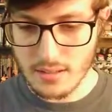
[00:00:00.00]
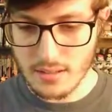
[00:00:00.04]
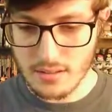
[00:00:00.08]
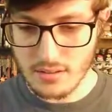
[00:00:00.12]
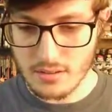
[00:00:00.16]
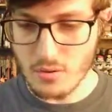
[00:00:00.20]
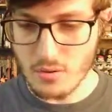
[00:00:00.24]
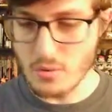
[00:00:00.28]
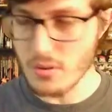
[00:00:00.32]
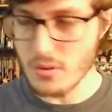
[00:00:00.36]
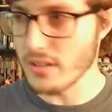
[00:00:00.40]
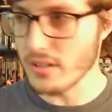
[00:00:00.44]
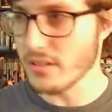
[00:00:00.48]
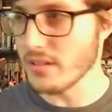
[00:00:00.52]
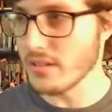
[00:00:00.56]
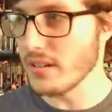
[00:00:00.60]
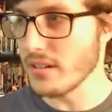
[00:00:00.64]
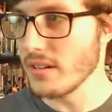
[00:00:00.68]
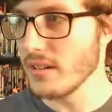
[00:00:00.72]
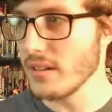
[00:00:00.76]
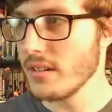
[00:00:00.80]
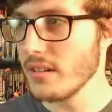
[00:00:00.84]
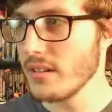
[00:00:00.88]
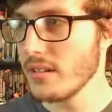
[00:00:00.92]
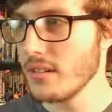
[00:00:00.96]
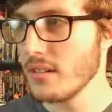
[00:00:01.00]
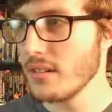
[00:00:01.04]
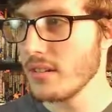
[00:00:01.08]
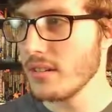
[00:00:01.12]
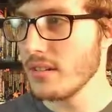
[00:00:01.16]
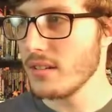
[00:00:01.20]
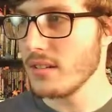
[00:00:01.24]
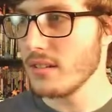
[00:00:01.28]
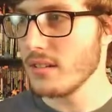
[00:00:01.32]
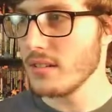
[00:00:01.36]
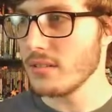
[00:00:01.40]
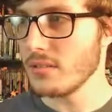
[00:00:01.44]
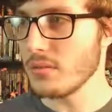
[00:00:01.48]
told other
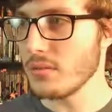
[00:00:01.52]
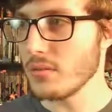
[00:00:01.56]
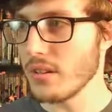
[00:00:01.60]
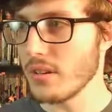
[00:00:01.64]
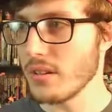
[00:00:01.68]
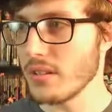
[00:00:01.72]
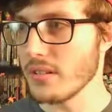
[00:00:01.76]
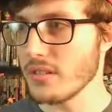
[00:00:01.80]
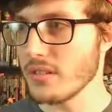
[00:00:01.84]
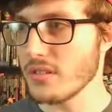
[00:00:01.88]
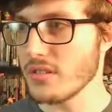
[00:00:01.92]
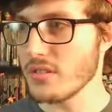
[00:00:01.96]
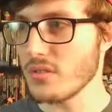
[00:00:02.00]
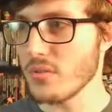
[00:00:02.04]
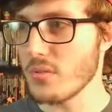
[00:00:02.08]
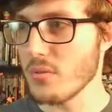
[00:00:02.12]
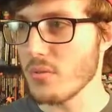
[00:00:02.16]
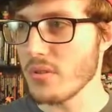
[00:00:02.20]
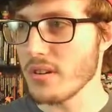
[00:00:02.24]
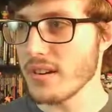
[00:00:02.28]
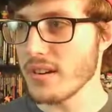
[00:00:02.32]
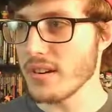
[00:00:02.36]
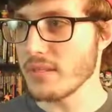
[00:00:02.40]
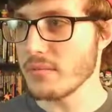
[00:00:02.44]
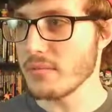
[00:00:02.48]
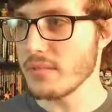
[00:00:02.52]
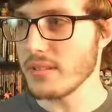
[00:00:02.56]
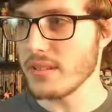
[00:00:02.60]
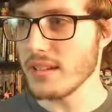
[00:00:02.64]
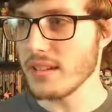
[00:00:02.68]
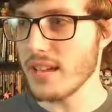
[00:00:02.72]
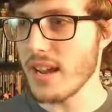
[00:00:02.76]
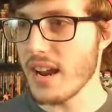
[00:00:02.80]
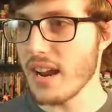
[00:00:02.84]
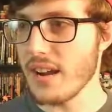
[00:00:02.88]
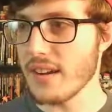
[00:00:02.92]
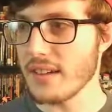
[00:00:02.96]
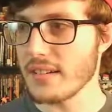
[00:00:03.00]
stories with the
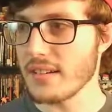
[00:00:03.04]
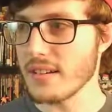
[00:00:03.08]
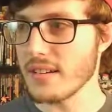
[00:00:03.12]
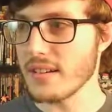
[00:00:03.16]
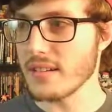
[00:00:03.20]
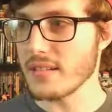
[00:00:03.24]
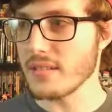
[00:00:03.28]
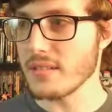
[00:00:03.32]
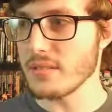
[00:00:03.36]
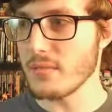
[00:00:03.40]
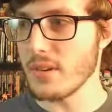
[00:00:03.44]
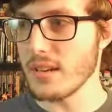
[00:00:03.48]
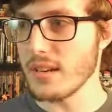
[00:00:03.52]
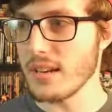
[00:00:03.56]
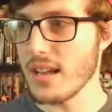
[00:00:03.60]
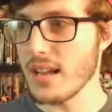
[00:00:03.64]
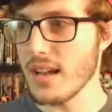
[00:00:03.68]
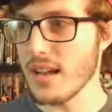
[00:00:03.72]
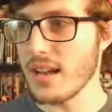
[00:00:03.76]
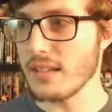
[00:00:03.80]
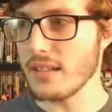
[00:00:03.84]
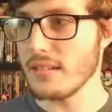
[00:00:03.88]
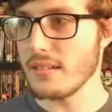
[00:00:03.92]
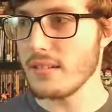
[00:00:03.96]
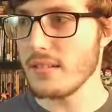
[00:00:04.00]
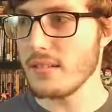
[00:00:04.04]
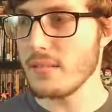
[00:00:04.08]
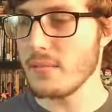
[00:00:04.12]
characters and whatnot.